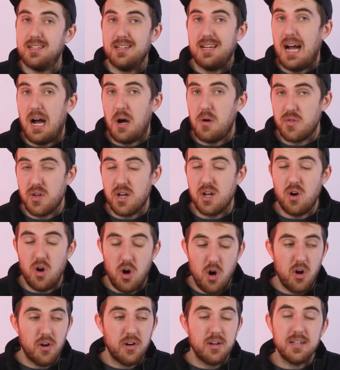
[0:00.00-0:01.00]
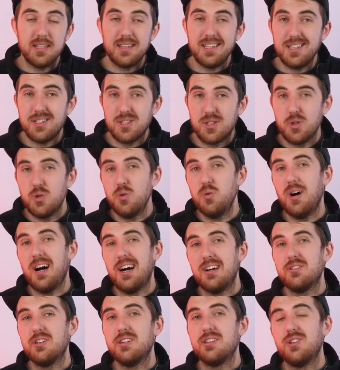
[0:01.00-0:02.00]
how they are, the
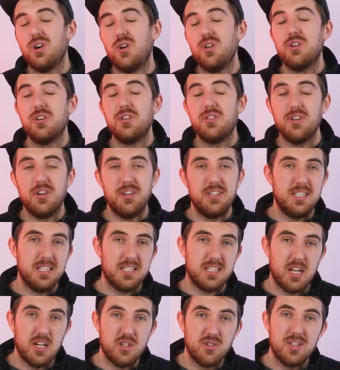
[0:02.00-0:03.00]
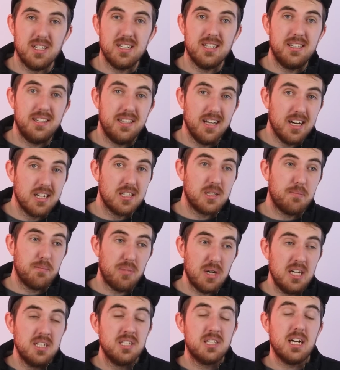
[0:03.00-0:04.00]
$200 3600 does
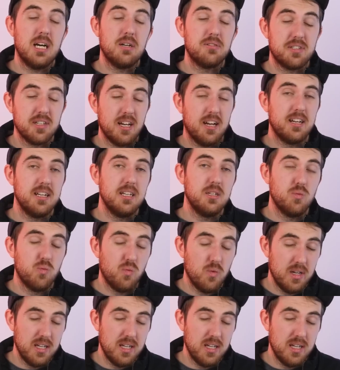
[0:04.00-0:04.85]
punch outside it,